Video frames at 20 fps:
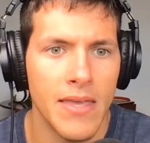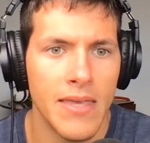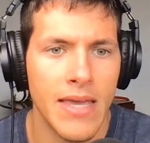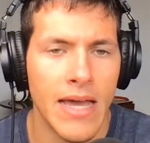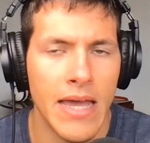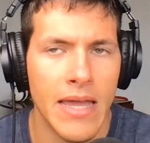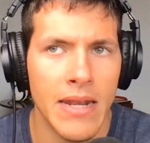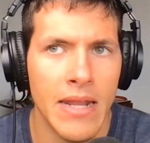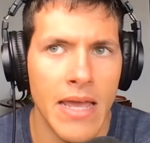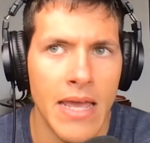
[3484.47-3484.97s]

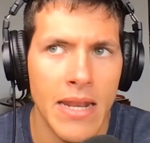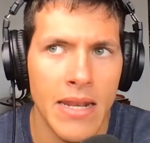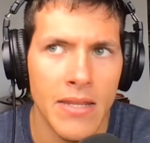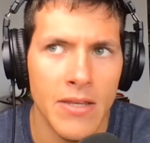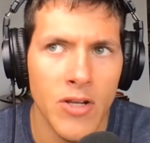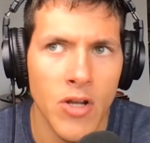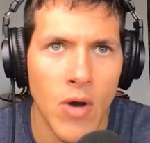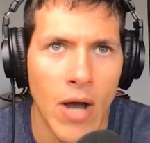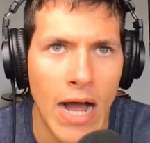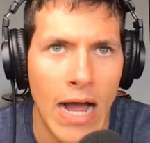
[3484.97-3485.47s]
Yeah,
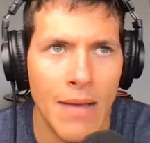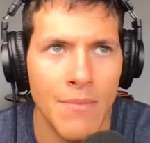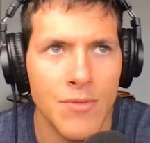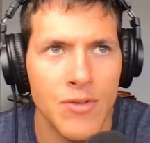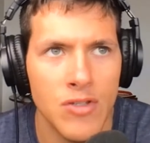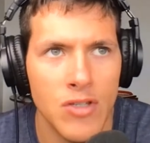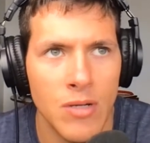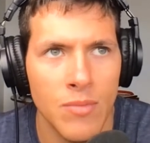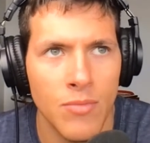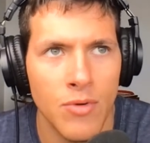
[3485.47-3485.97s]
and I'm
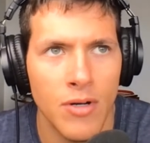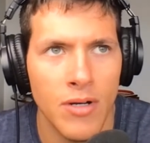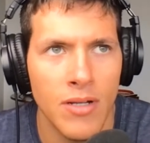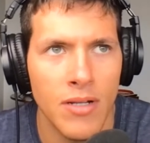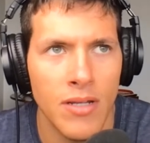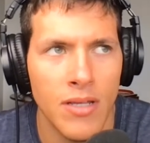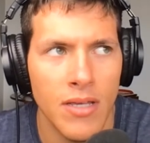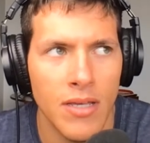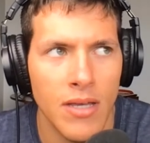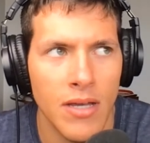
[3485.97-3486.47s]

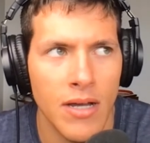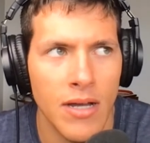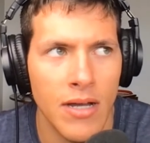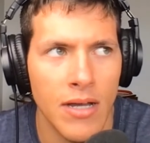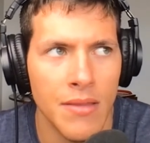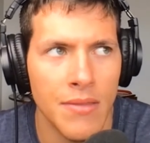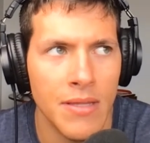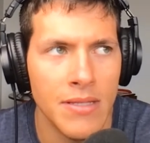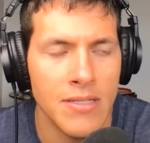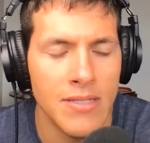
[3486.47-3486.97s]
someone
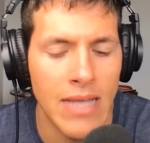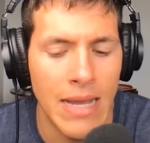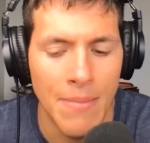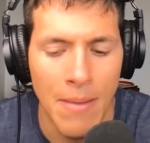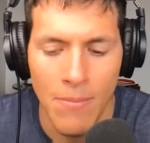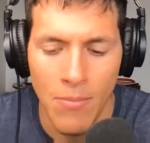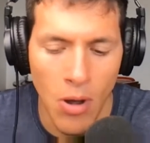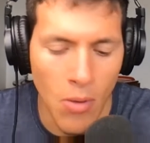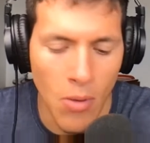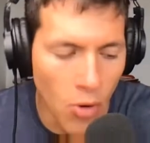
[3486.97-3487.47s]
that's
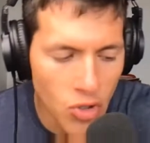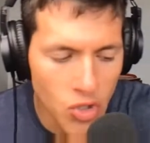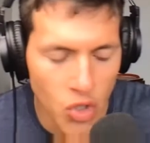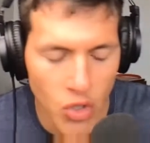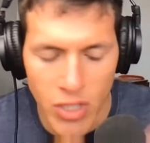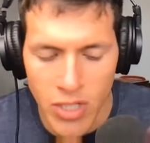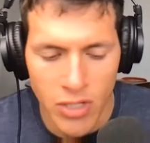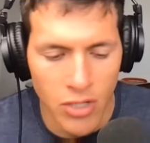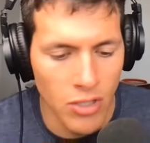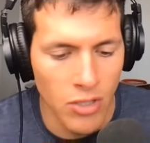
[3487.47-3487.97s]
I'm always
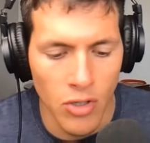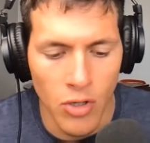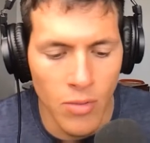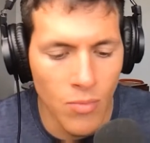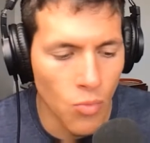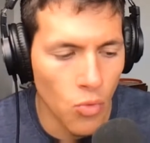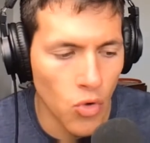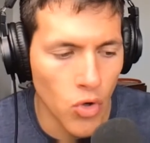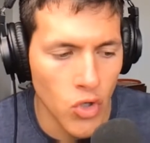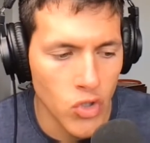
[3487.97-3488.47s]
looking to learn
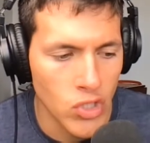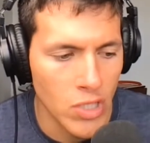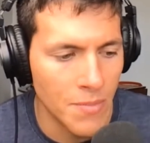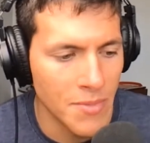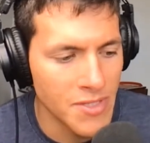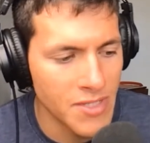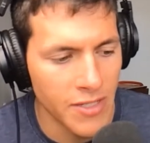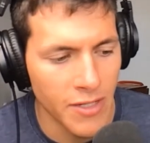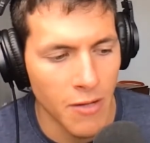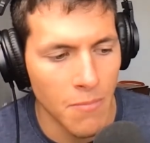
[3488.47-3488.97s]
more. So I'm
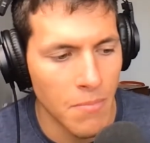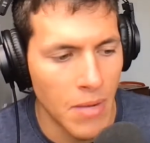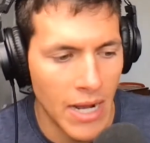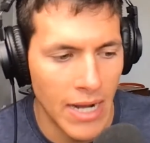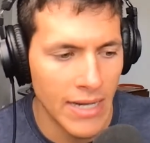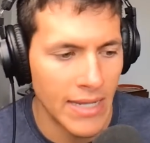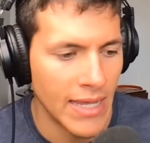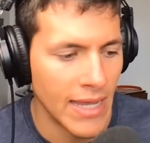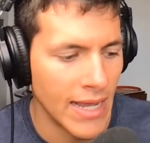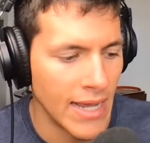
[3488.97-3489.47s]
listening to
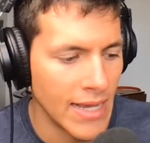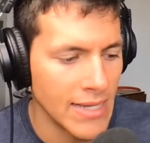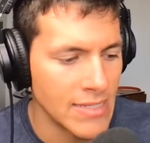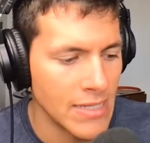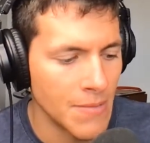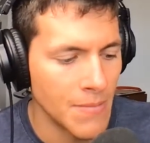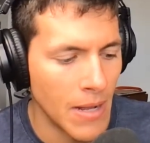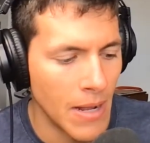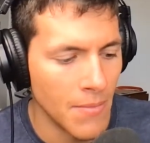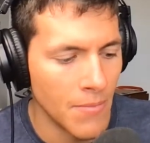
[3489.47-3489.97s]
podcasts.
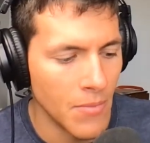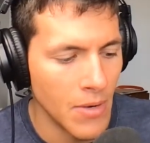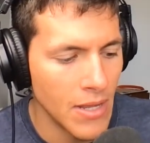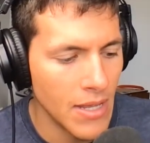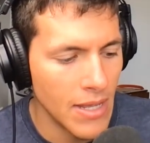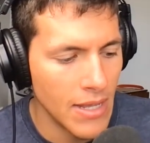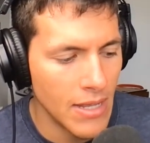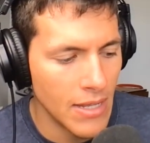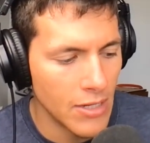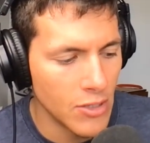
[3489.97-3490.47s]
I'm
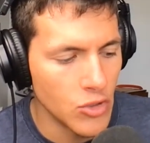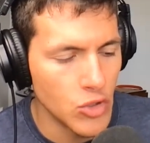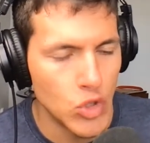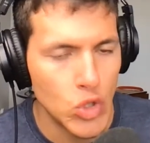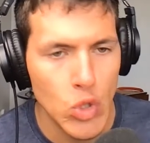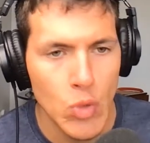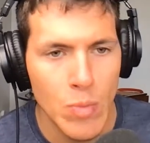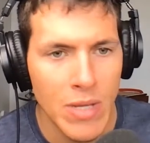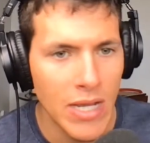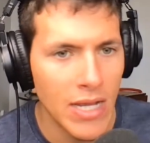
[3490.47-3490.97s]

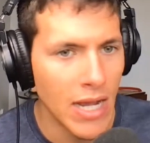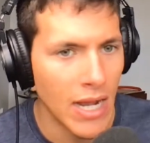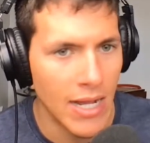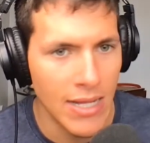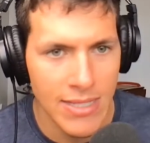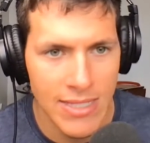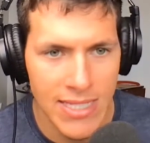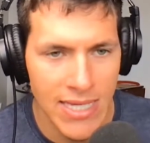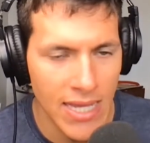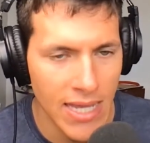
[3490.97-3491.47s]
consuming
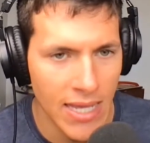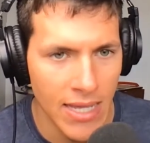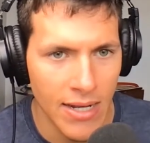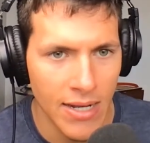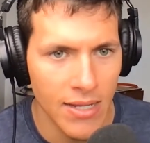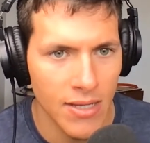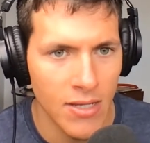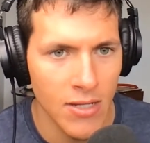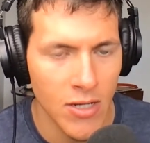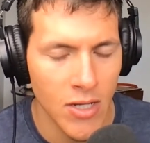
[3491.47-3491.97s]
content,
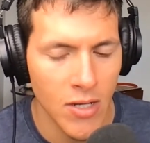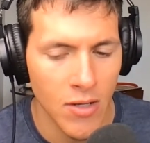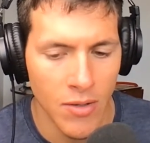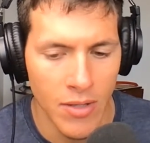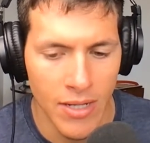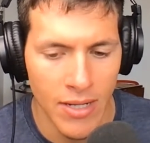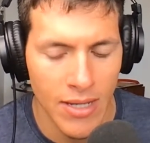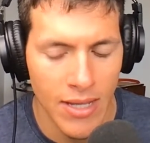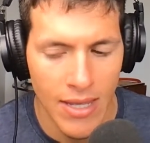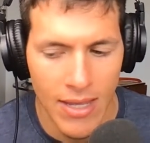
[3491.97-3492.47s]

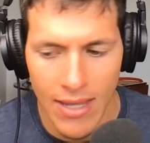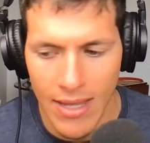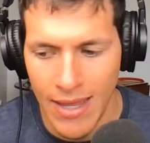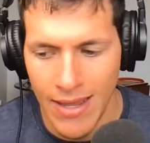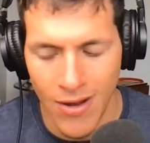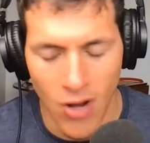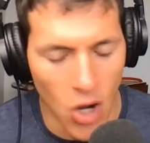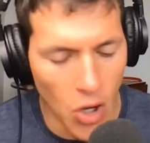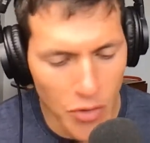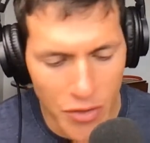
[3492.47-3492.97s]
and
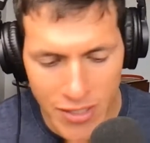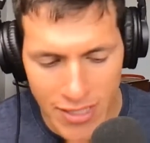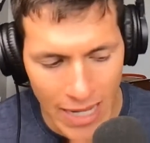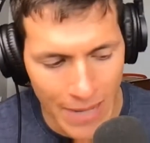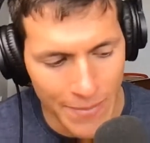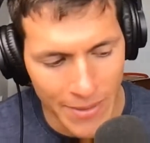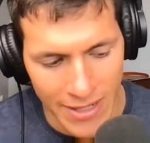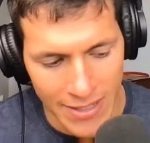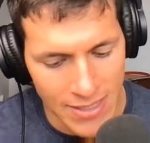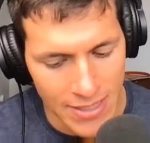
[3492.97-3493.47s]
all the
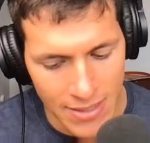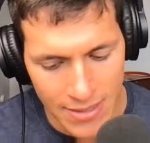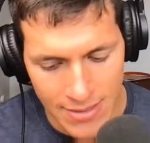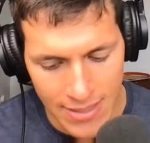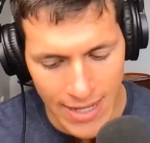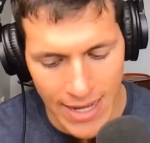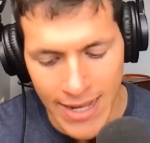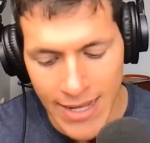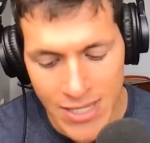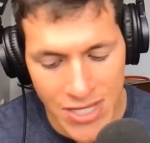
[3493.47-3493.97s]
time. Like it's
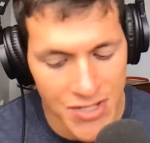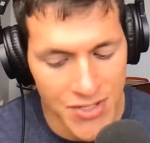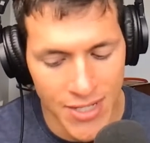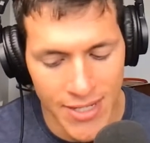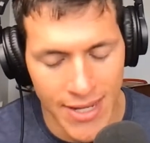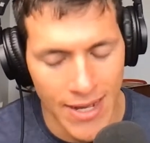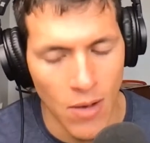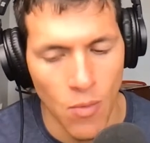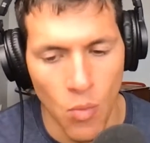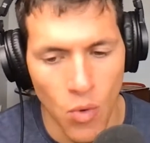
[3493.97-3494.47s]
like any chance I
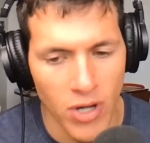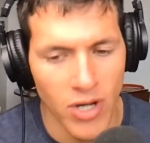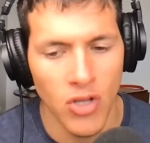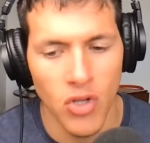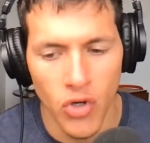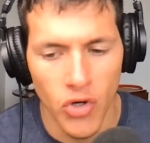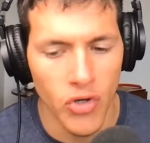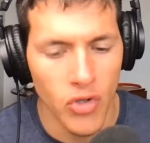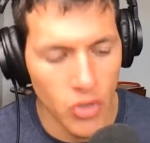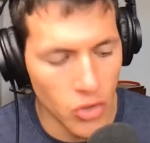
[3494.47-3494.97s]
get, I want to
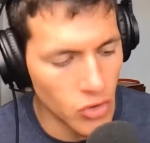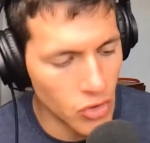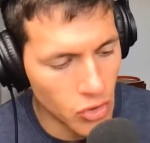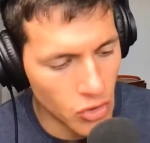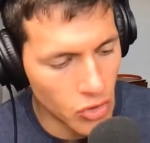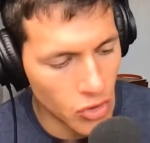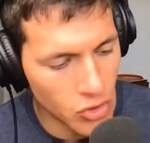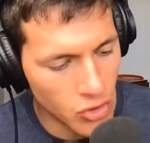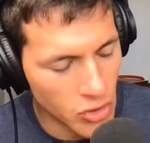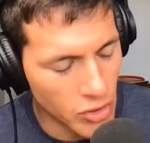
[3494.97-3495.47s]

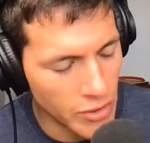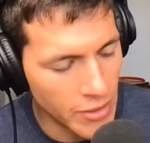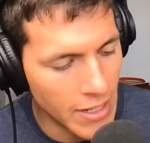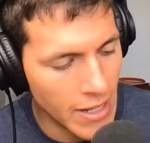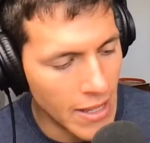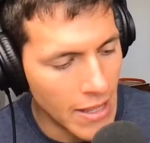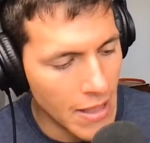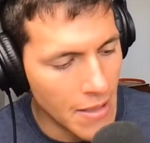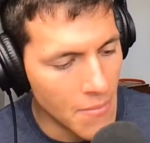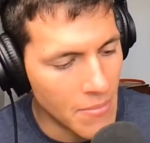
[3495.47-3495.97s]
learn.
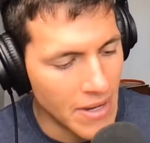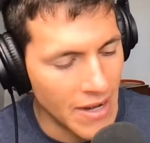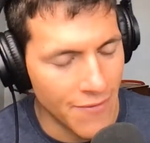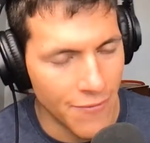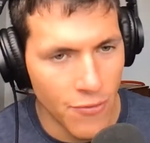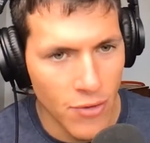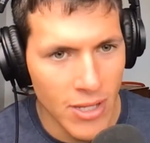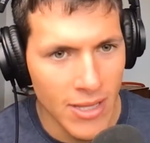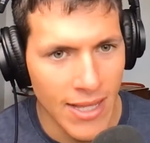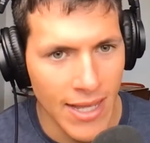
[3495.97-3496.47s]
But I've
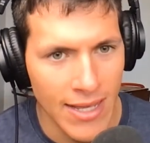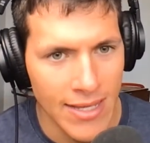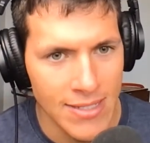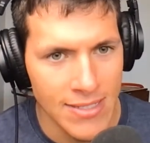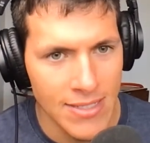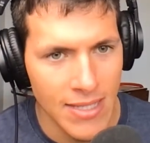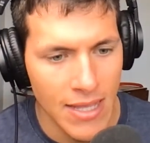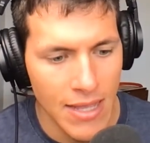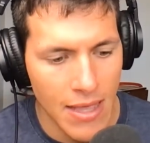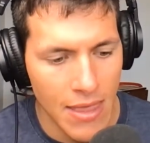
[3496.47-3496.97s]

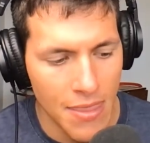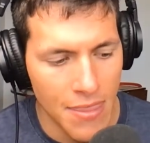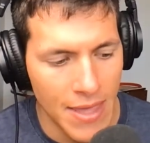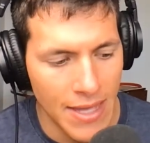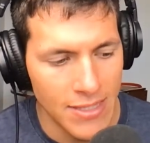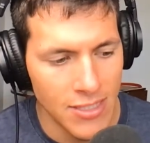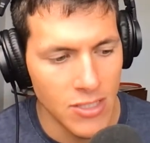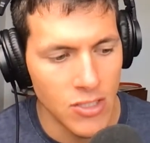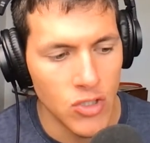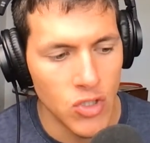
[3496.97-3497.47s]
realized
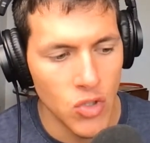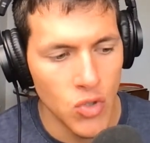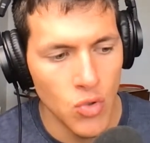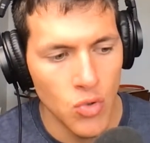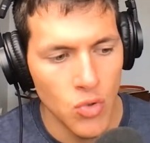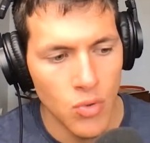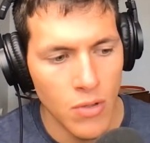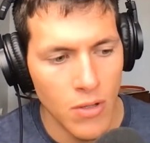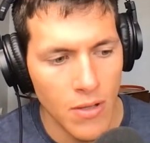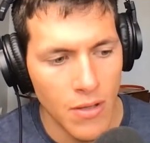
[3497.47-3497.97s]
that to
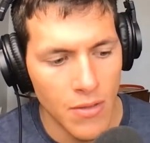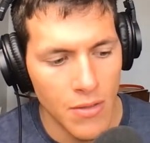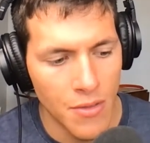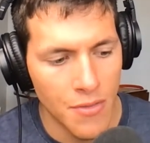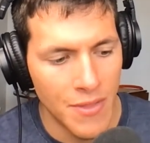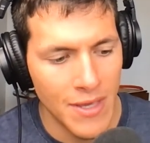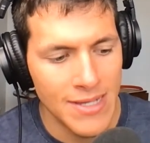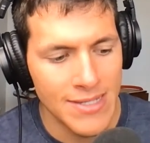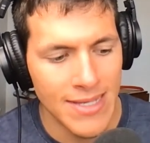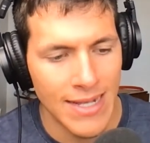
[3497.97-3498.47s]
do the
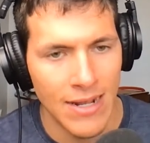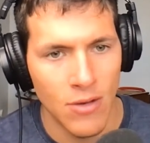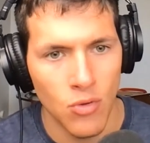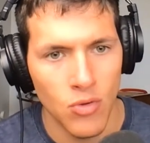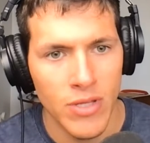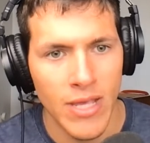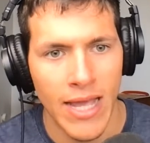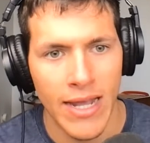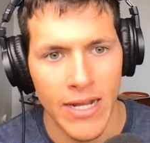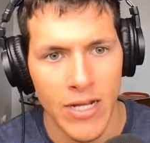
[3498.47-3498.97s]
things that
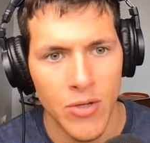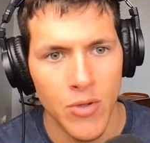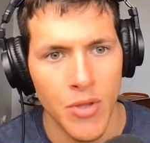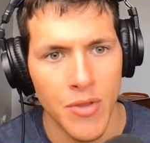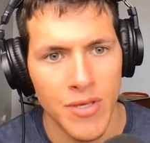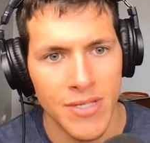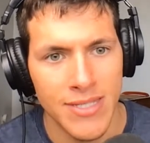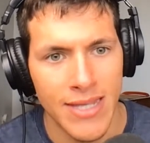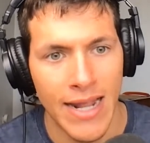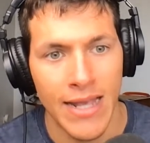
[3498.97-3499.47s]
only I can do, the
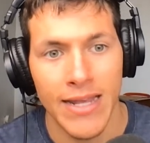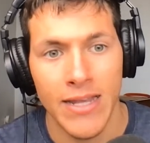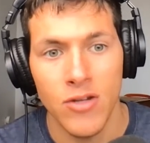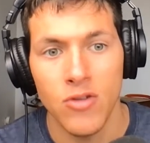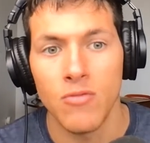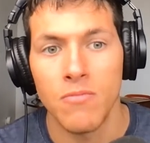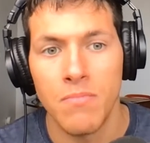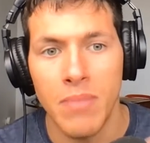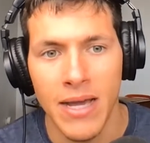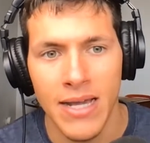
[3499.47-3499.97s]
things that I can
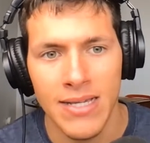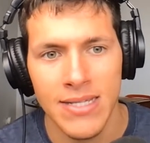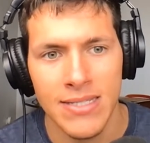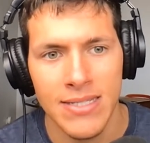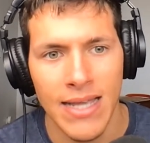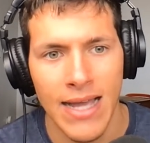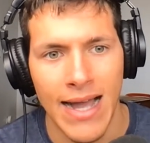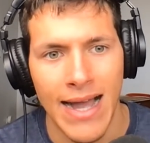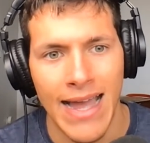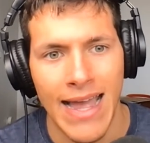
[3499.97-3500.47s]
do
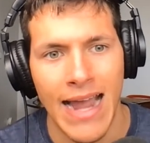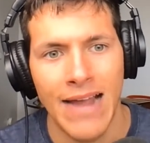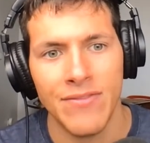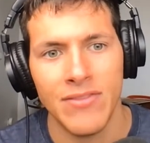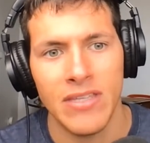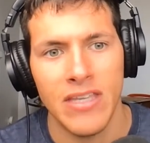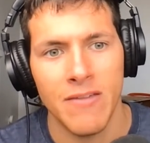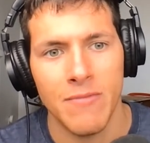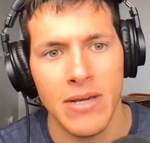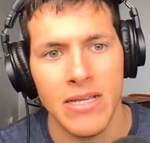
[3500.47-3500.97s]
best, I have
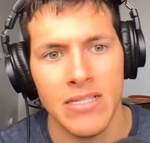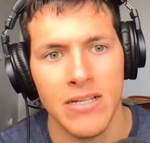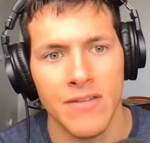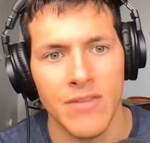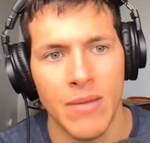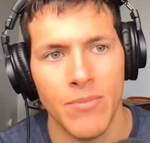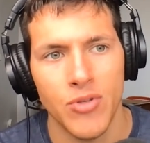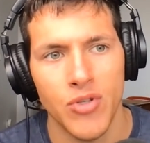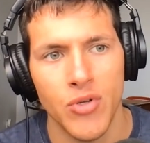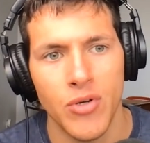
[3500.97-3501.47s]
to give myself the
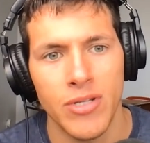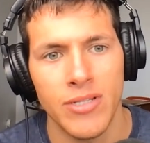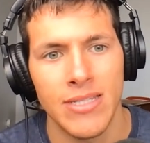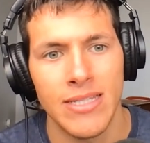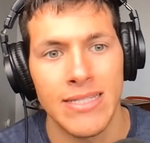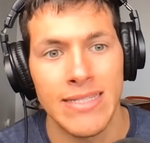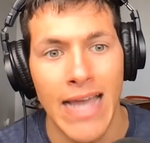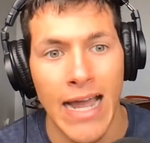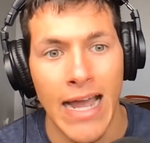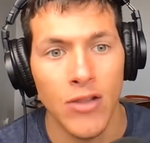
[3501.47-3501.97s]
opportunity
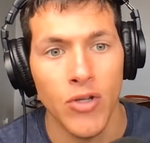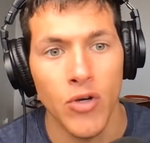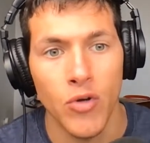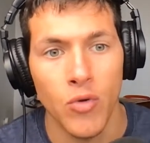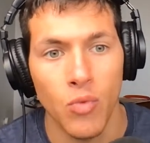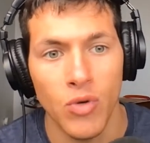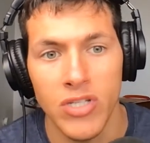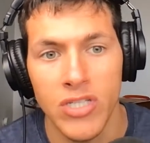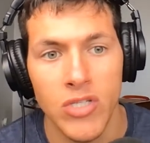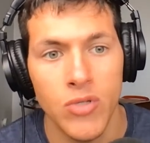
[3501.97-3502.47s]
to download
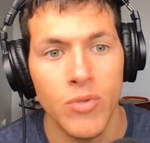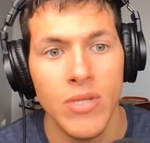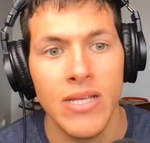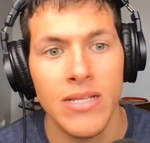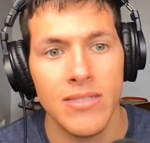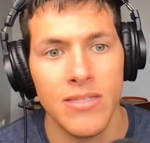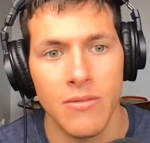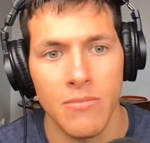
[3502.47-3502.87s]
what's unique to